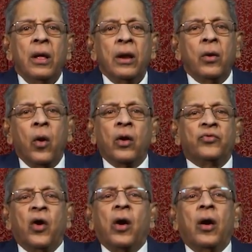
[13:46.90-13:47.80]

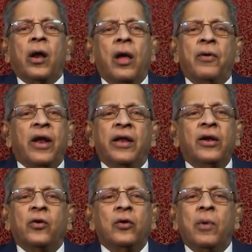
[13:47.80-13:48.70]
Bhagawan and
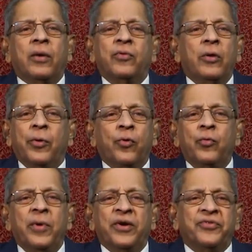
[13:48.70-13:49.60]
Anil Kumar will be
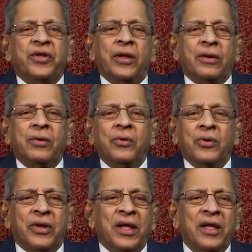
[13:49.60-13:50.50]
roommates here.
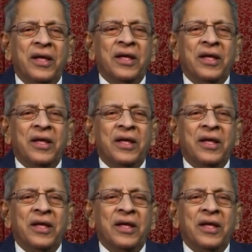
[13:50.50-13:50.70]
Okay.